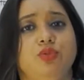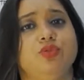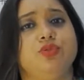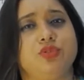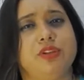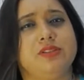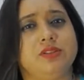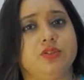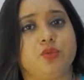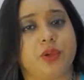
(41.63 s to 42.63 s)
to 3
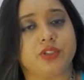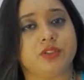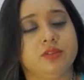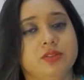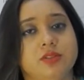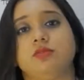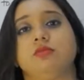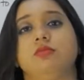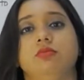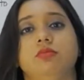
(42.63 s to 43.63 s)
such questions,